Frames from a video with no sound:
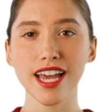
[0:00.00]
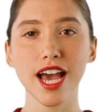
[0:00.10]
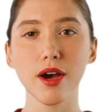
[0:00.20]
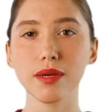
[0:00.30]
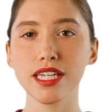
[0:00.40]

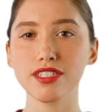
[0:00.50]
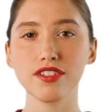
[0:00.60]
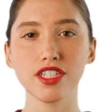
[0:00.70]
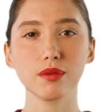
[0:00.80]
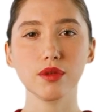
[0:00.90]
helping
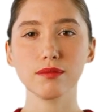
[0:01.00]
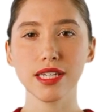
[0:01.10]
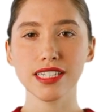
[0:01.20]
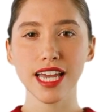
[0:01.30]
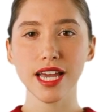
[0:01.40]
individuals
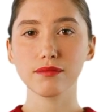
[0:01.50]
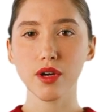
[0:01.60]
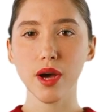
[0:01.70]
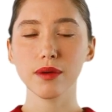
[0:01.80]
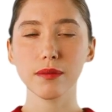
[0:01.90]
maintain
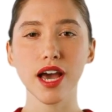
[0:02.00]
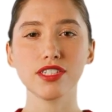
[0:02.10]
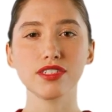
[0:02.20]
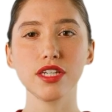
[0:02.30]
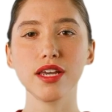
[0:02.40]
proper
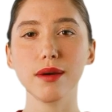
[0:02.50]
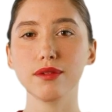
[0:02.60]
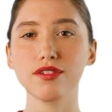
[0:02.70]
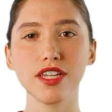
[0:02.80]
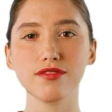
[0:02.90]
posture and
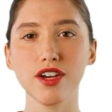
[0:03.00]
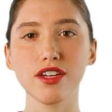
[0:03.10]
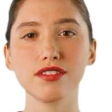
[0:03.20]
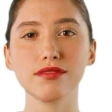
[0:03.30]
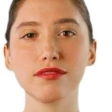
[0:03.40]
prevent
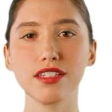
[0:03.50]
falls.